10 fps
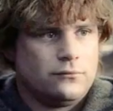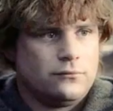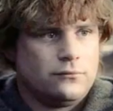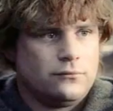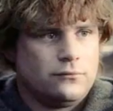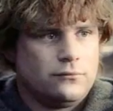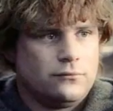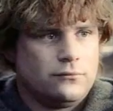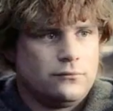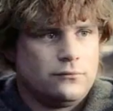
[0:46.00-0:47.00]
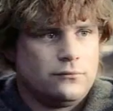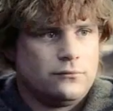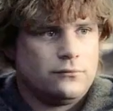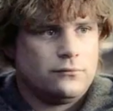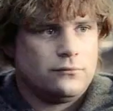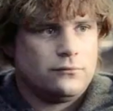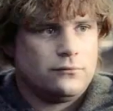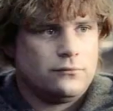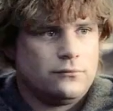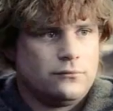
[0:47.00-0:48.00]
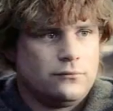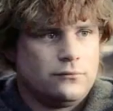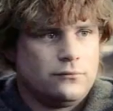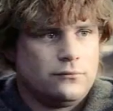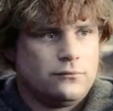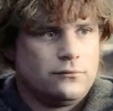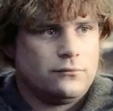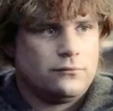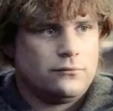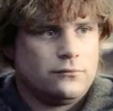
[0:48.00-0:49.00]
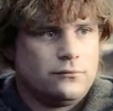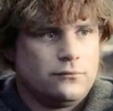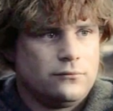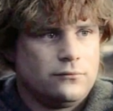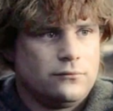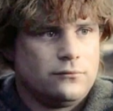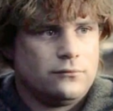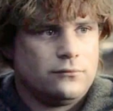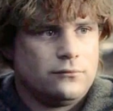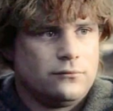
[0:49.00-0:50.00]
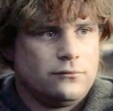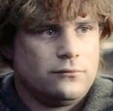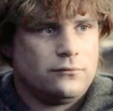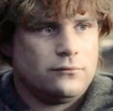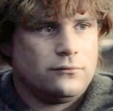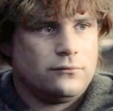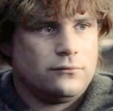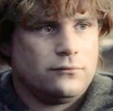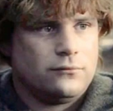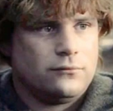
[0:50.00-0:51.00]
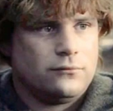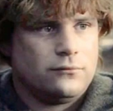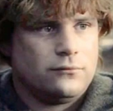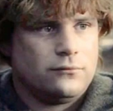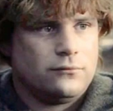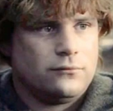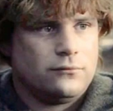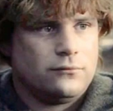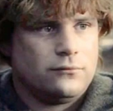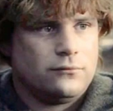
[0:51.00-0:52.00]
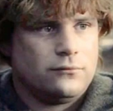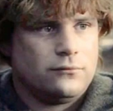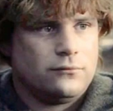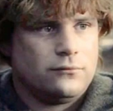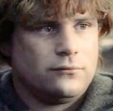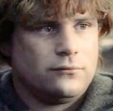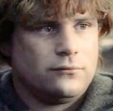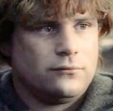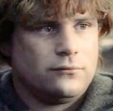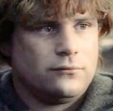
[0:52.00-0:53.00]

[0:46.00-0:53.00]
The person shown says nothing.